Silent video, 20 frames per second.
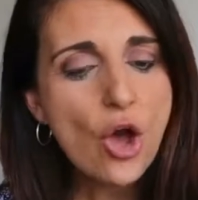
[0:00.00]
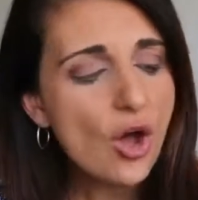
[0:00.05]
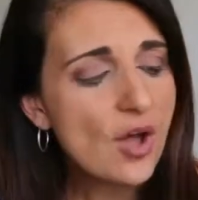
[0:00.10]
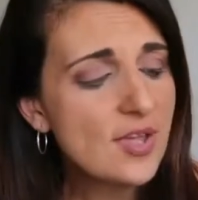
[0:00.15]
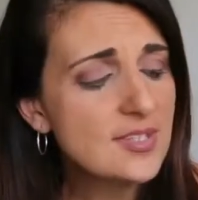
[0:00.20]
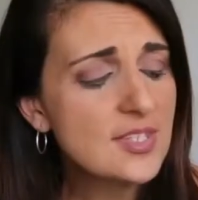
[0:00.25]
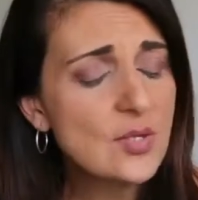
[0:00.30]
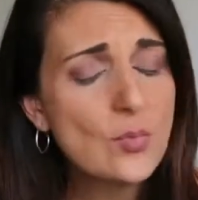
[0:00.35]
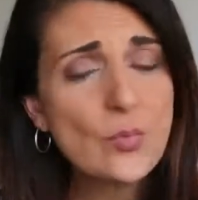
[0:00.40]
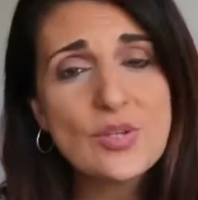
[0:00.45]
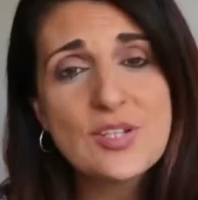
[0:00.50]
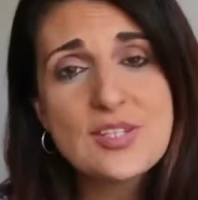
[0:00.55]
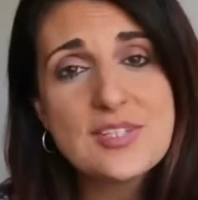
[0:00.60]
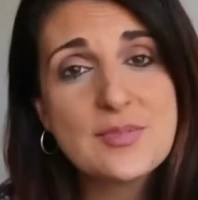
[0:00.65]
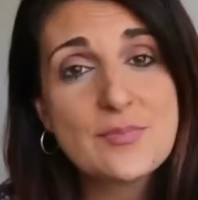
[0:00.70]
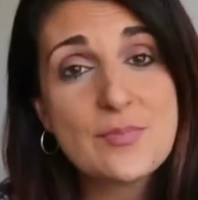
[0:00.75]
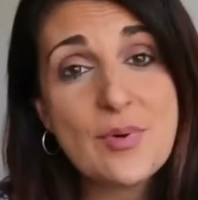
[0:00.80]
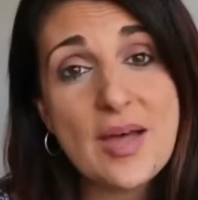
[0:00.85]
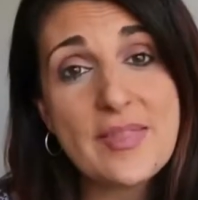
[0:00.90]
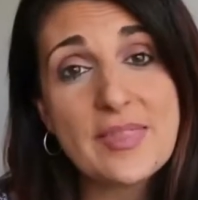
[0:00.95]
I also wanted
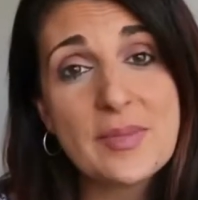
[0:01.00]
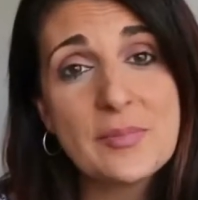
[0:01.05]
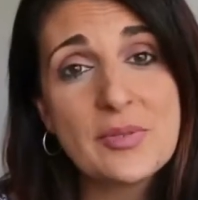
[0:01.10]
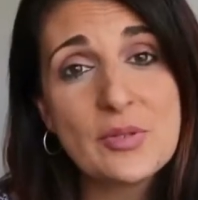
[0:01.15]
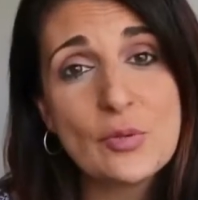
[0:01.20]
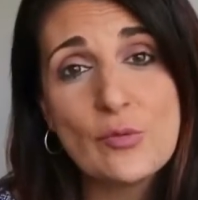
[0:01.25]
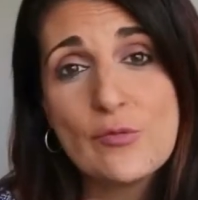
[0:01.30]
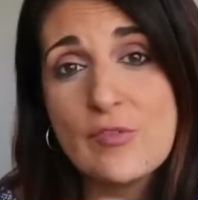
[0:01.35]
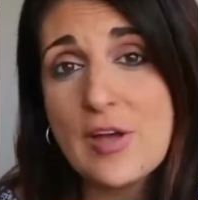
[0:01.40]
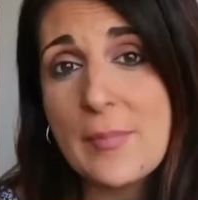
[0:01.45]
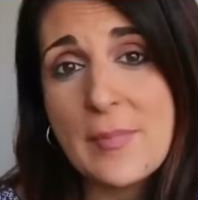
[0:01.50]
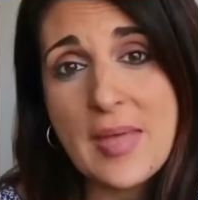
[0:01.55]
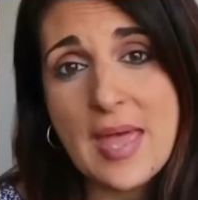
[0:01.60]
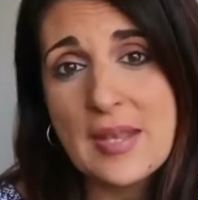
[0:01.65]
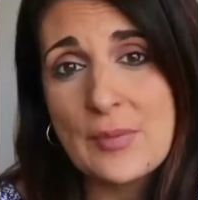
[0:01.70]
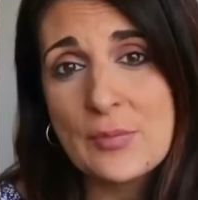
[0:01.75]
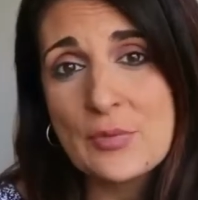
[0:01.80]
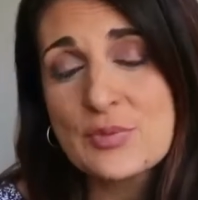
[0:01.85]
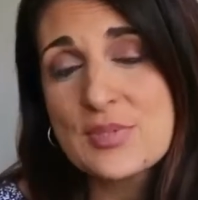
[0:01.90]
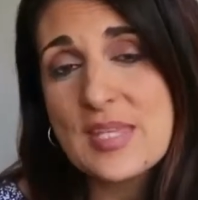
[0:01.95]
to buy them little farm
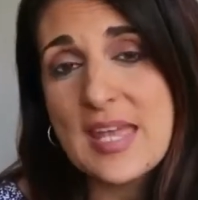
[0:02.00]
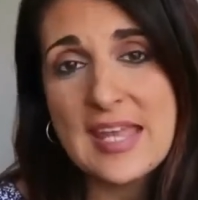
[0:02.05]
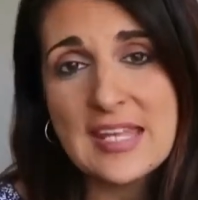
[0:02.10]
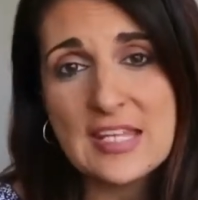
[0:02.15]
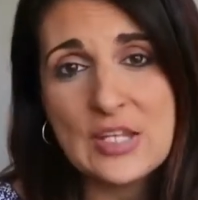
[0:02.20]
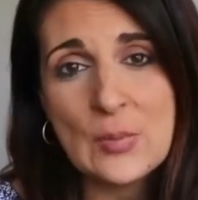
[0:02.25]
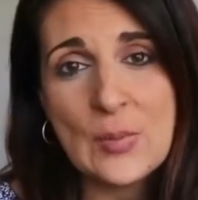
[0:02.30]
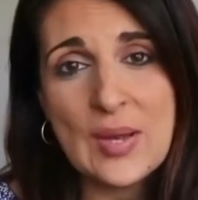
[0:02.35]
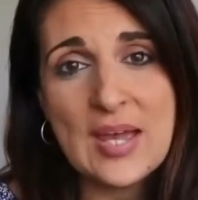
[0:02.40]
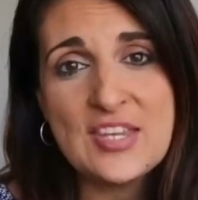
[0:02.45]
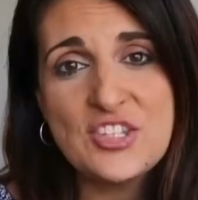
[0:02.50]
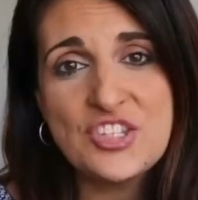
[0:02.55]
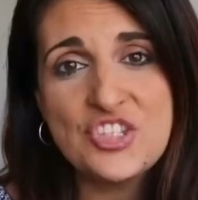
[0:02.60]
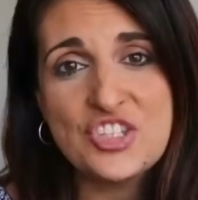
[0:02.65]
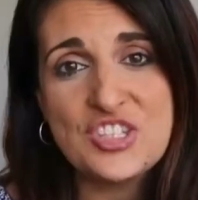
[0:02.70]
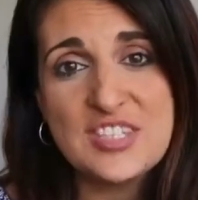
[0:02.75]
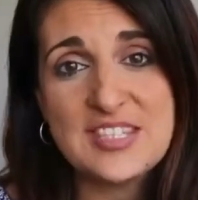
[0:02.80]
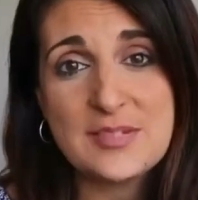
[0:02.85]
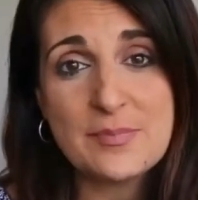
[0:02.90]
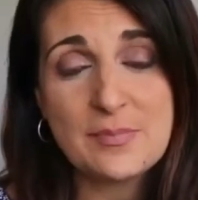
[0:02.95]
animals
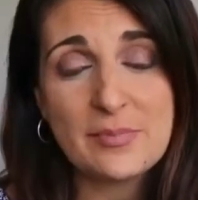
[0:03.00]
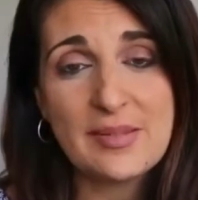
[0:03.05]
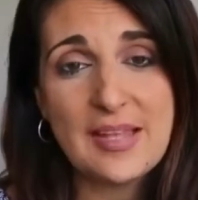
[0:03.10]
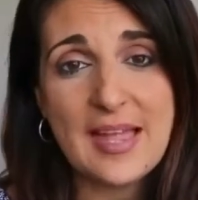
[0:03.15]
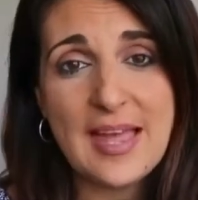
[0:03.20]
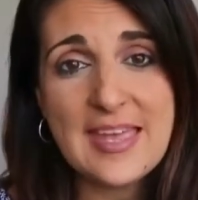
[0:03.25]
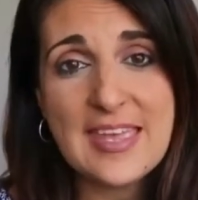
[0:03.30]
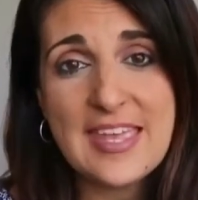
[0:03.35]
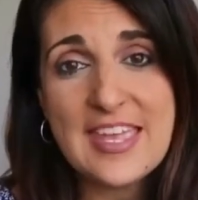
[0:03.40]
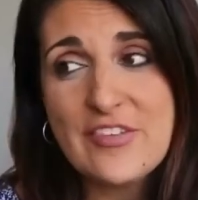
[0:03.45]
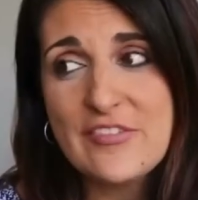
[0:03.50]
anyways, just to play,